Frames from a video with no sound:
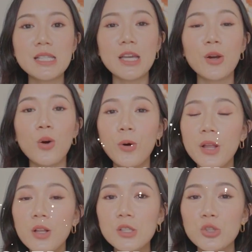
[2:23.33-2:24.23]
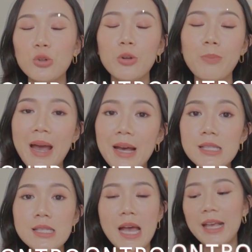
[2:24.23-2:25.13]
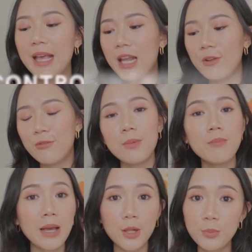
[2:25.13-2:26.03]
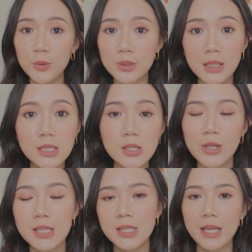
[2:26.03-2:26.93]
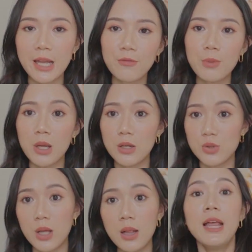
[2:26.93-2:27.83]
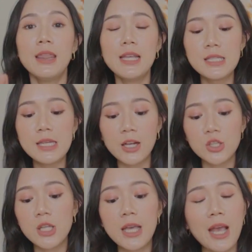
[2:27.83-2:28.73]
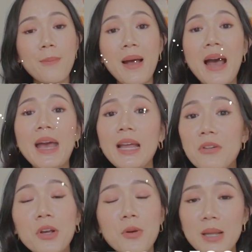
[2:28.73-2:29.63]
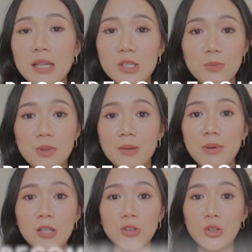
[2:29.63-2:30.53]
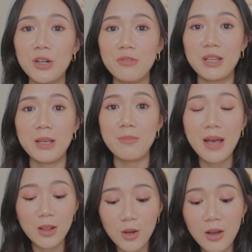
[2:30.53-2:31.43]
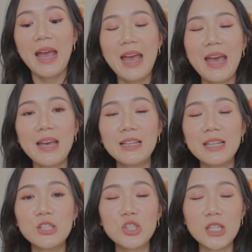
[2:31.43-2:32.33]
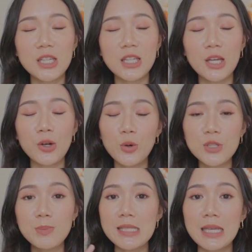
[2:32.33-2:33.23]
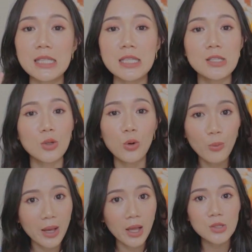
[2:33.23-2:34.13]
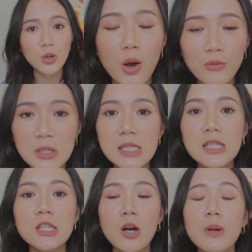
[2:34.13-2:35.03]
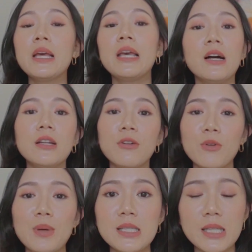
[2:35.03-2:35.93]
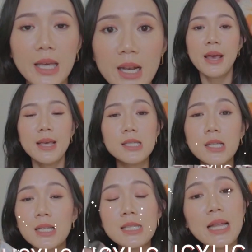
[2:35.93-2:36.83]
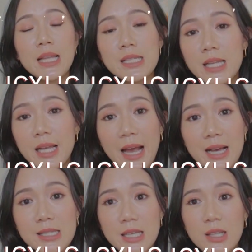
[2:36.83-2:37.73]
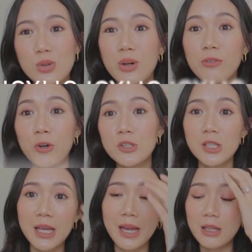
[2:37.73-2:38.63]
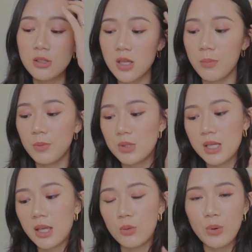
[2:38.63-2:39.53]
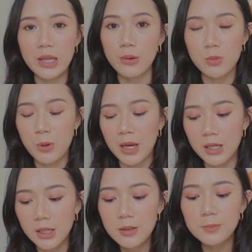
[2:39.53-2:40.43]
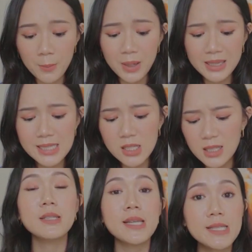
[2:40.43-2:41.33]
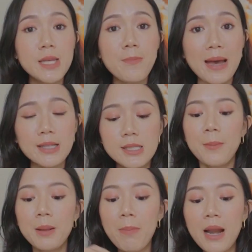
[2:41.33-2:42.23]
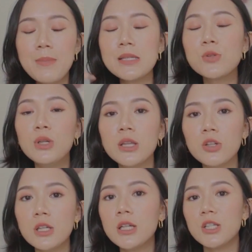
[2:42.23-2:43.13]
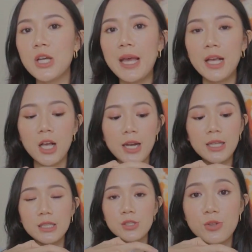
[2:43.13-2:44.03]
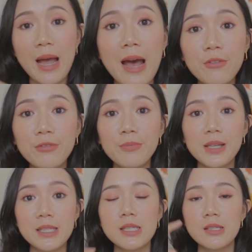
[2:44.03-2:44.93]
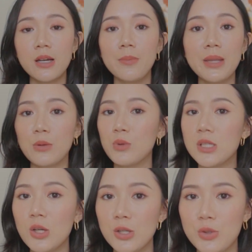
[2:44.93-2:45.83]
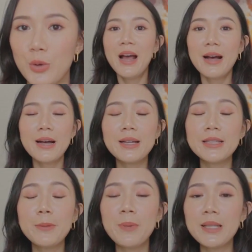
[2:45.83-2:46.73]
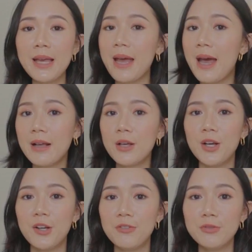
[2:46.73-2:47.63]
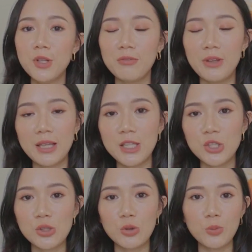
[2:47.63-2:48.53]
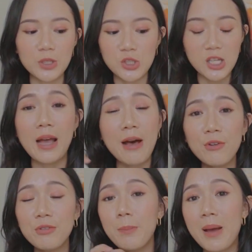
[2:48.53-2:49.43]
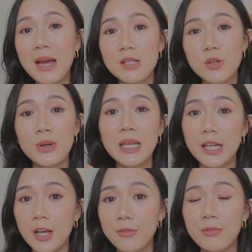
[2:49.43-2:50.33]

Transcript: their oil control pads. I get it from Bella Beauty, so you guys can get it from there as well. This actually came highly recommended to me by Dr. Vicky Bello, and she knows my skin so well, so obviously sobrang hiyang niya for my skin. It's got salicylic acid, so unfortunately I had to stop using it while I was pregnant, but it's got 60 pads. But para masulit ko talaga siya, I cut it into half because that was also a tipid pack of Dr. Vicky. She told me just half of the pad is already enough